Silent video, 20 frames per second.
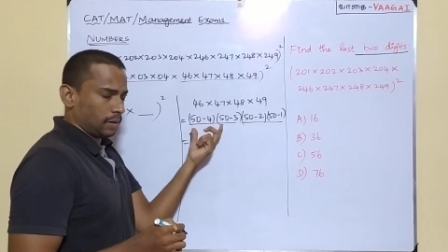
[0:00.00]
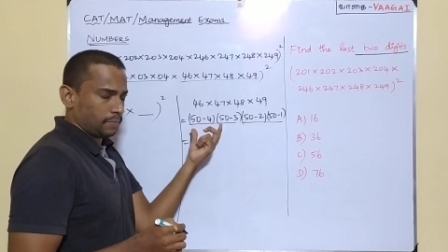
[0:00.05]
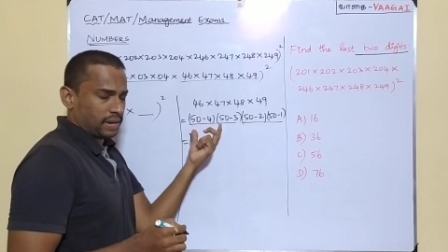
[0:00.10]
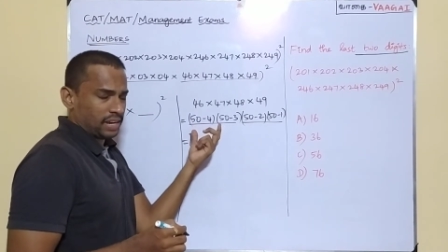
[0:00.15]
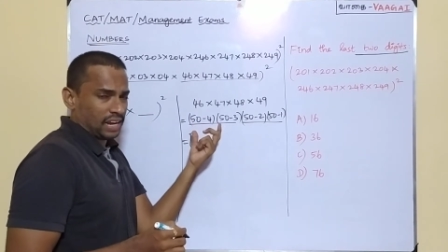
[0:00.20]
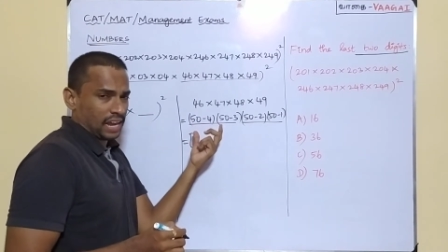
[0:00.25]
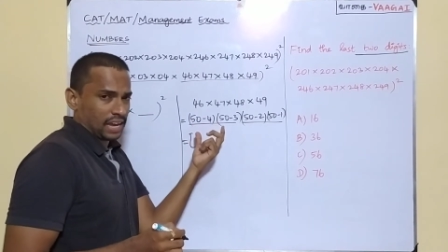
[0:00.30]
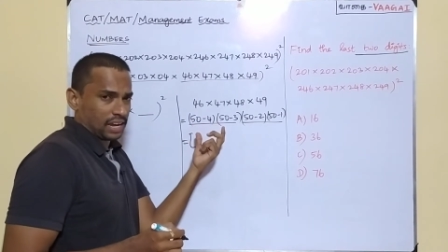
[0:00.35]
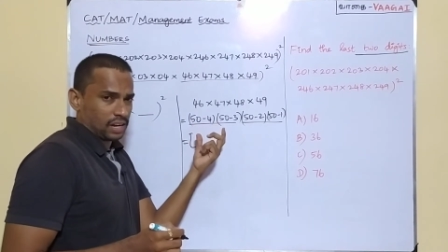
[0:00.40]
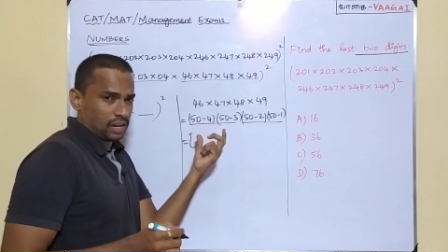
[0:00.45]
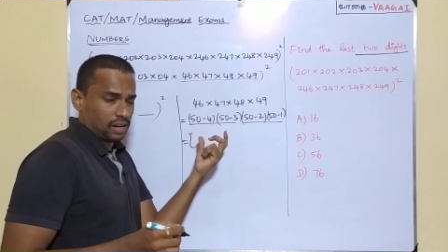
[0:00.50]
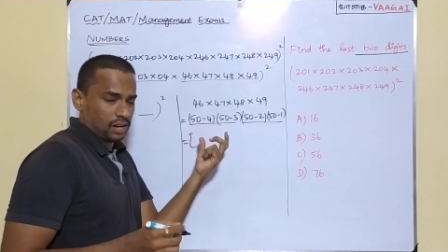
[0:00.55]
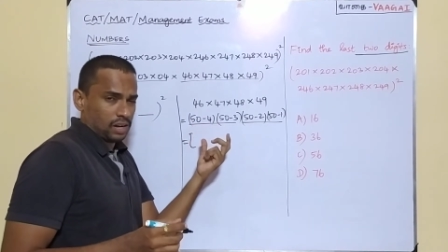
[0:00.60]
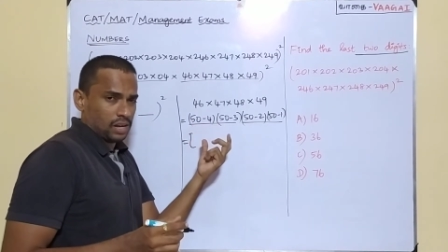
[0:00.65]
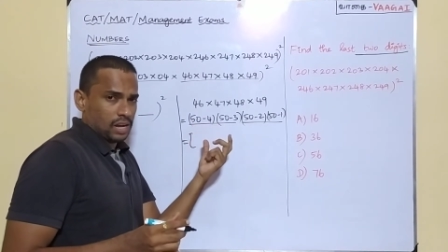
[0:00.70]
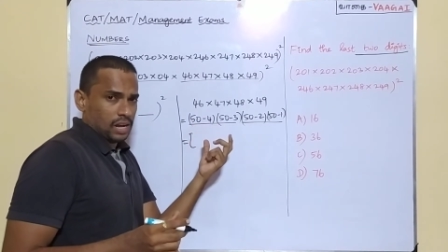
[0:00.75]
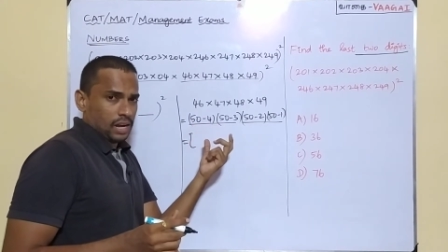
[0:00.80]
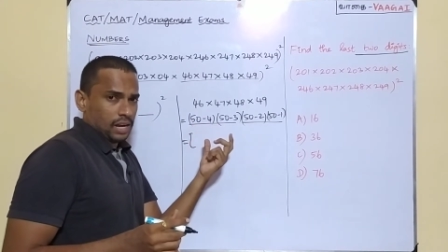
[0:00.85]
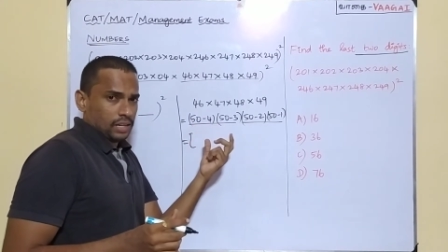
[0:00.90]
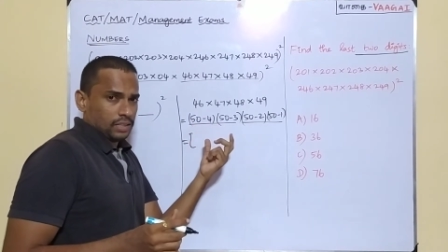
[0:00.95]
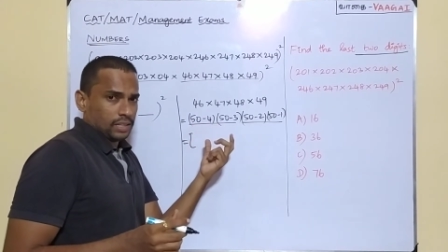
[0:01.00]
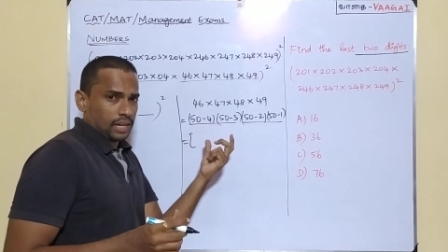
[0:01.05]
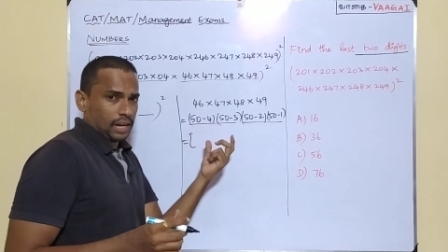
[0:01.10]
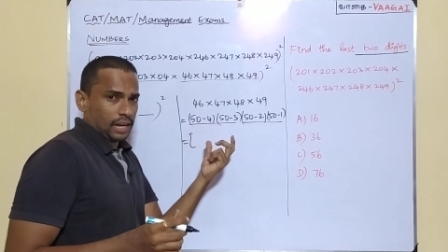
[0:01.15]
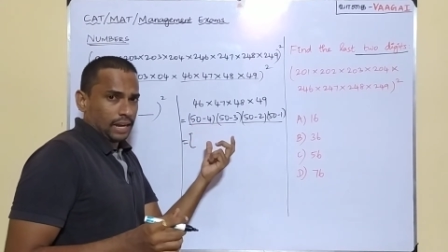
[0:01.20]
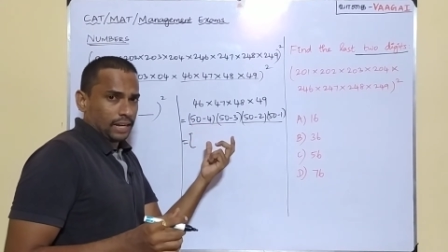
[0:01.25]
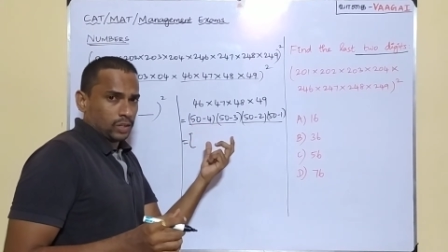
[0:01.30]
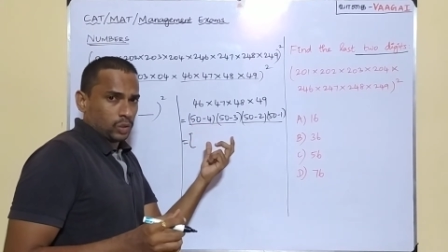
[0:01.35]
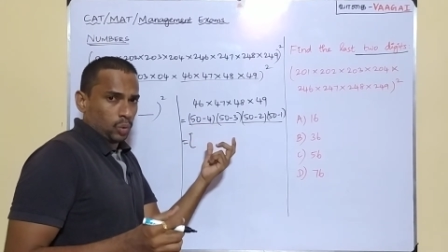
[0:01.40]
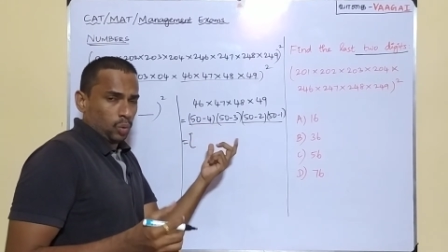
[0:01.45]
I mean like, uh, they
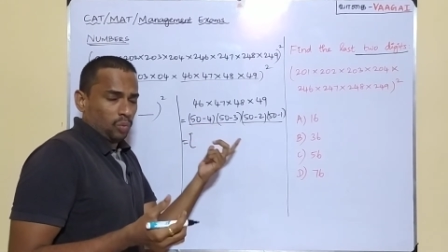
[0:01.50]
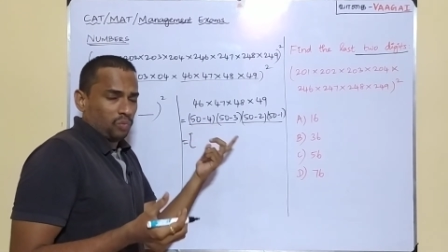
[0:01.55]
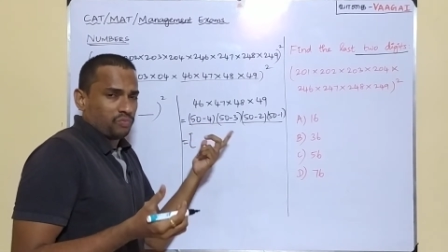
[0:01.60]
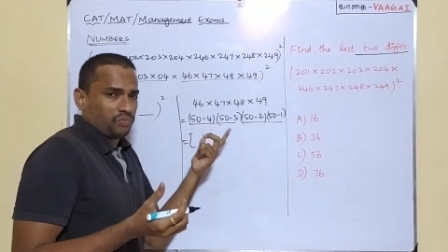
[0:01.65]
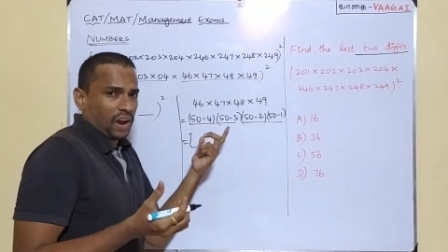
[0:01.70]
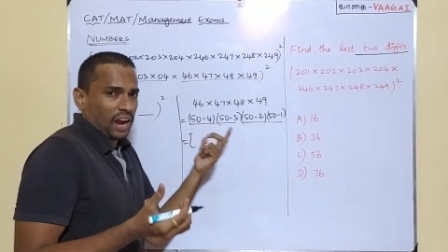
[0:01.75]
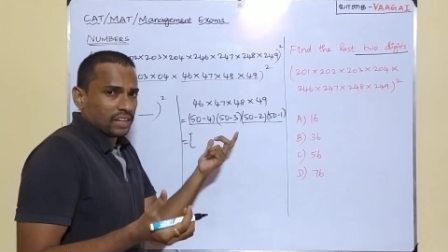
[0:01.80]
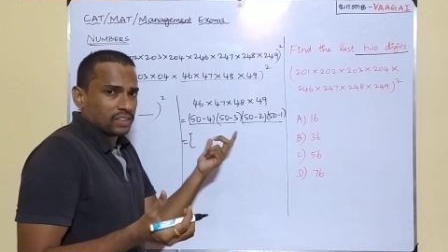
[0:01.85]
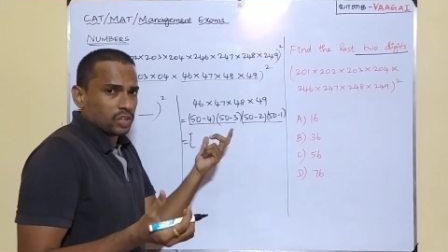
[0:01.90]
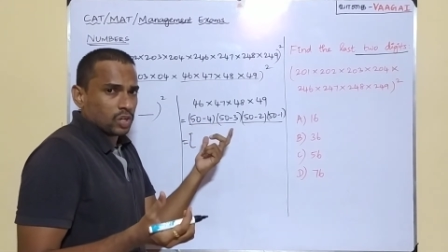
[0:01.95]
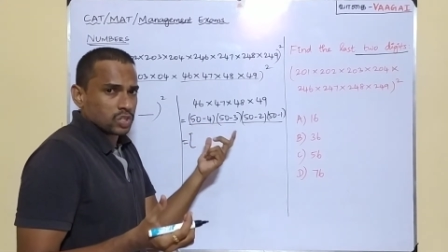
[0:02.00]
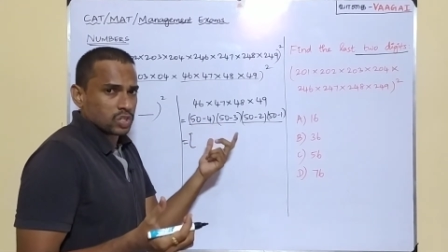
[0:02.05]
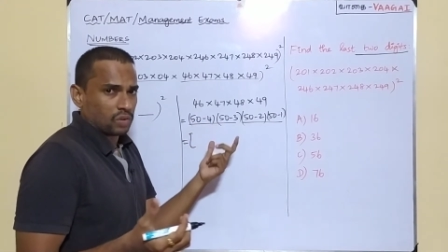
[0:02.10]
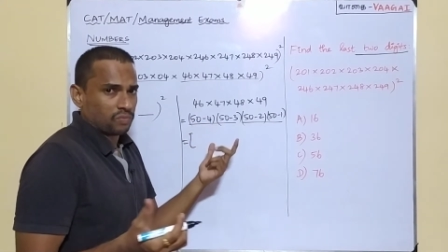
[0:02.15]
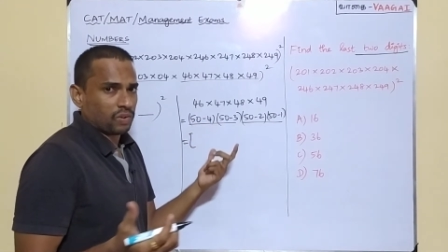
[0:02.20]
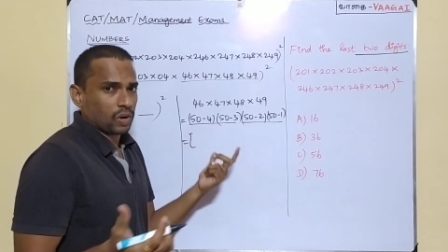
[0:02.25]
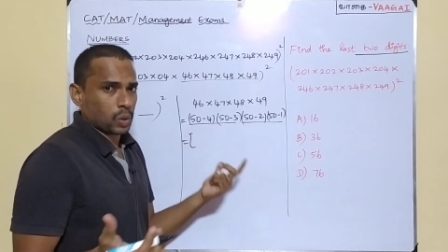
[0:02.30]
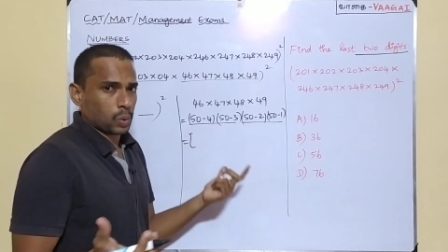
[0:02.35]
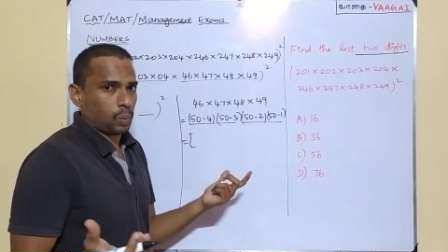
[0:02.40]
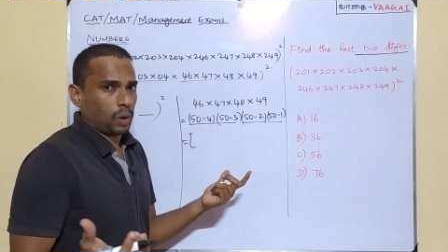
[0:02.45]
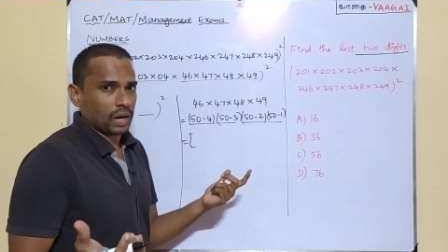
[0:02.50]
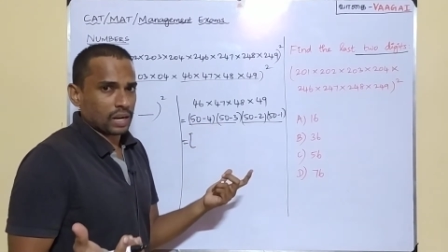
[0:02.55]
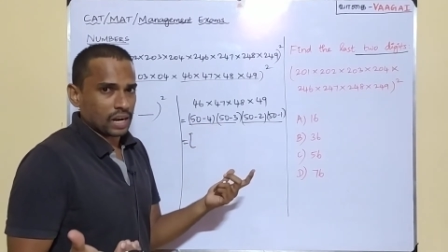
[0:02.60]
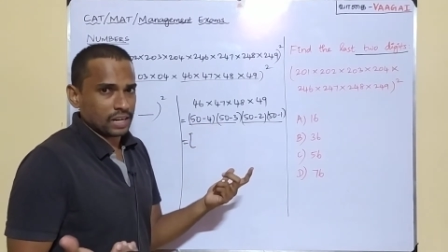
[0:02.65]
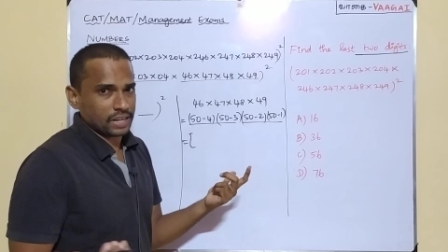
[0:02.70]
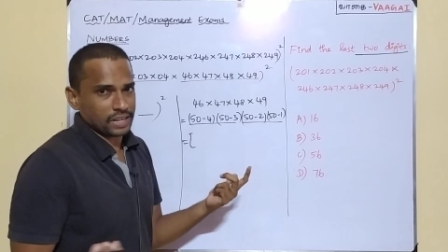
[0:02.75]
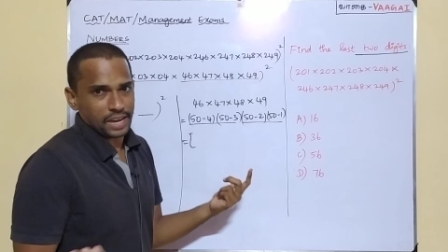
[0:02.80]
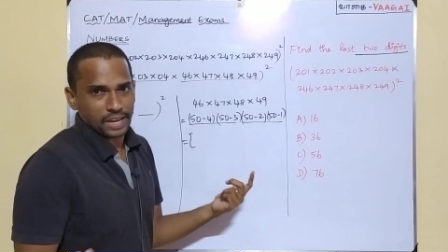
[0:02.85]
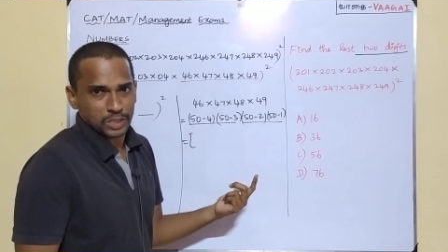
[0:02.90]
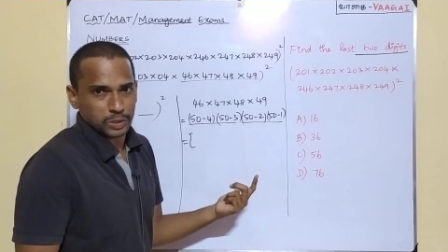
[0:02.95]
are like two factors of a
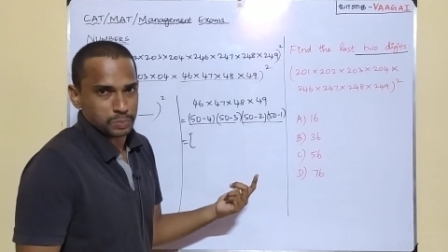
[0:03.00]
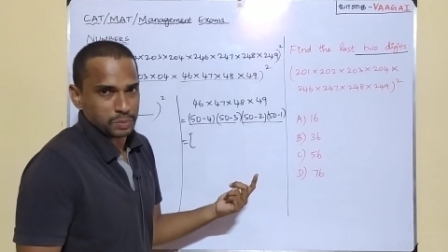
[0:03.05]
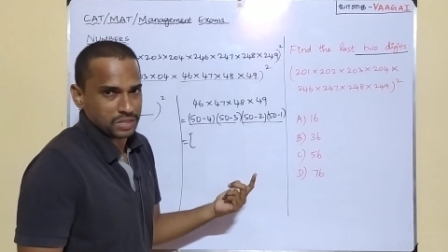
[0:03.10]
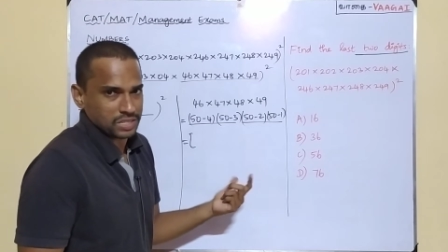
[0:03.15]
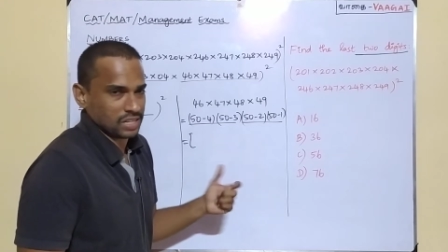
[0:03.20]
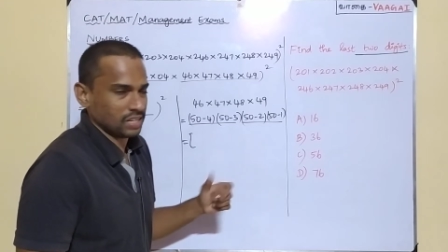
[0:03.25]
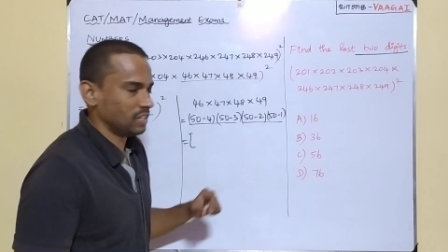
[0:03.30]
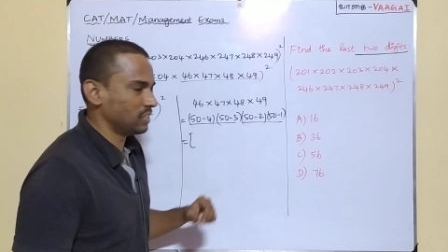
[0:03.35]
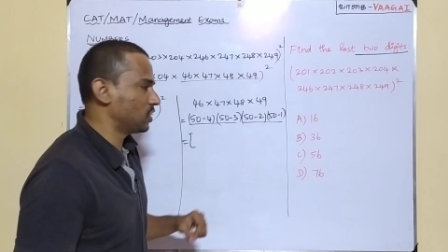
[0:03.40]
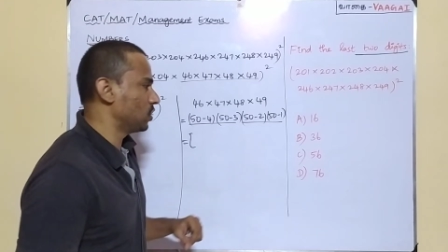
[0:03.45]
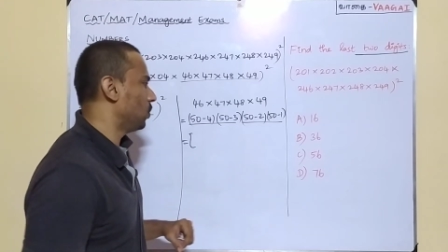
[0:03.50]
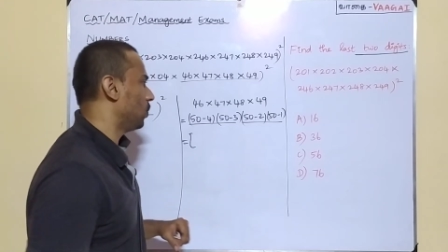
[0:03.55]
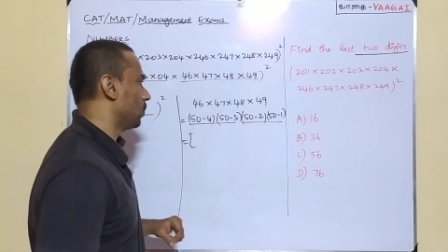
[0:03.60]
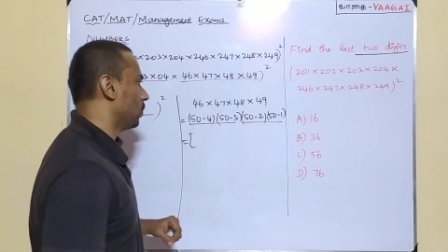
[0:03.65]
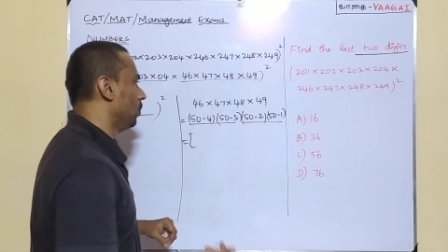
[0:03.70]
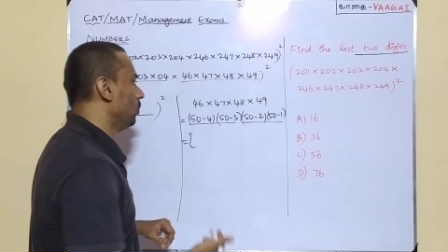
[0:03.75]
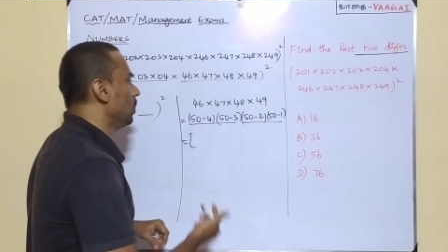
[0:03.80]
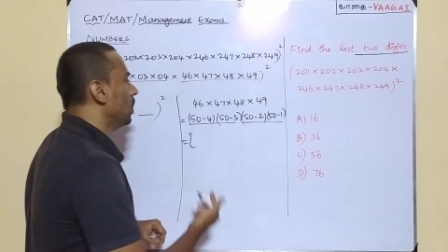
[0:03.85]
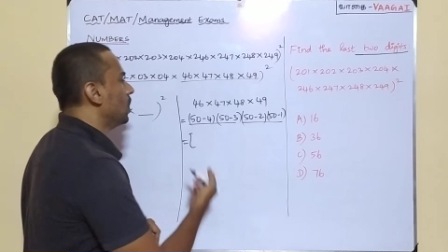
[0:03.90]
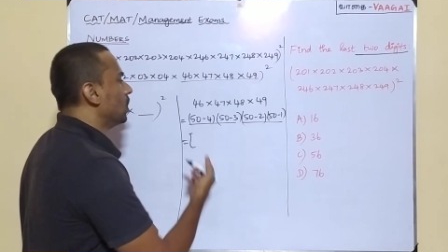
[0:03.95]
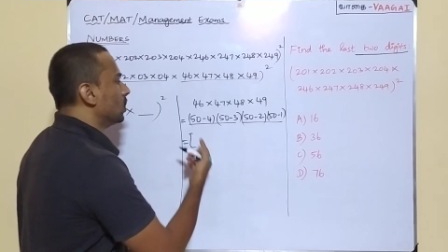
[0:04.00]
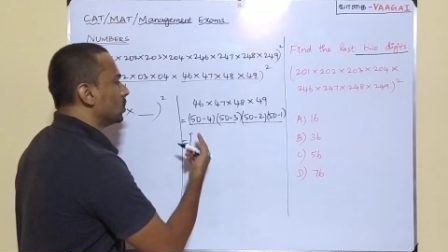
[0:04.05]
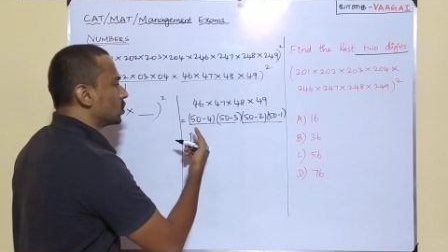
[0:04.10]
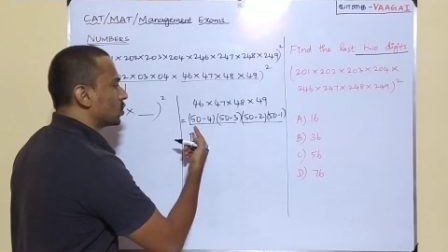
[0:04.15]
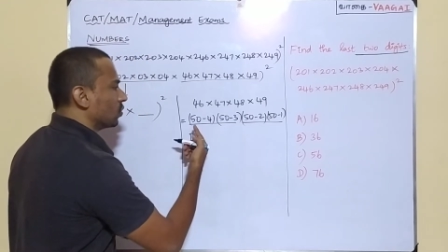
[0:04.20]
quadratic expression. Is it or not?